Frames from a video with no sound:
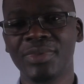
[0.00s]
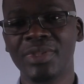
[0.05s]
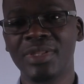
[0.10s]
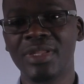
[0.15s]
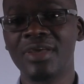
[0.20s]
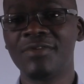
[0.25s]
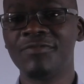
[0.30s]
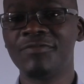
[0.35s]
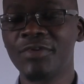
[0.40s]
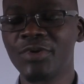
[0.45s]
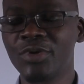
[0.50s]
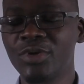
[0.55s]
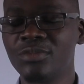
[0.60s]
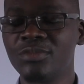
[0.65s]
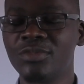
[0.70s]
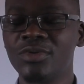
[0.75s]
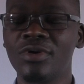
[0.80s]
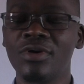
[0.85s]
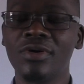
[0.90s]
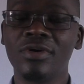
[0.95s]
the
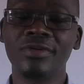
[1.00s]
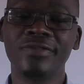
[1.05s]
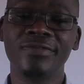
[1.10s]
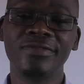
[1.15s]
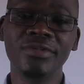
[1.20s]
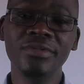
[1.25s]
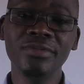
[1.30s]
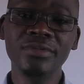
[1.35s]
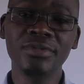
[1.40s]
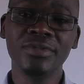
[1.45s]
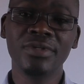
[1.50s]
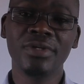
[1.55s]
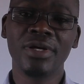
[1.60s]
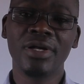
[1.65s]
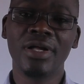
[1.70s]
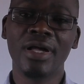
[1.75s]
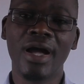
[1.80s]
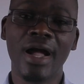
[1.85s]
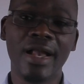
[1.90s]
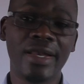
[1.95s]
volume of
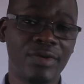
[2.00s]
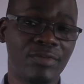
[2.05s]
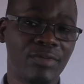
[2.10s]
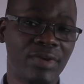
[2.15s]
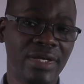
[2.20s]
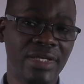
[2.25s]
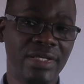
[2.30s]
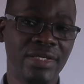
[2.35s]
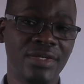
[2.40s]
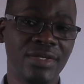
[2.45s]
a liquid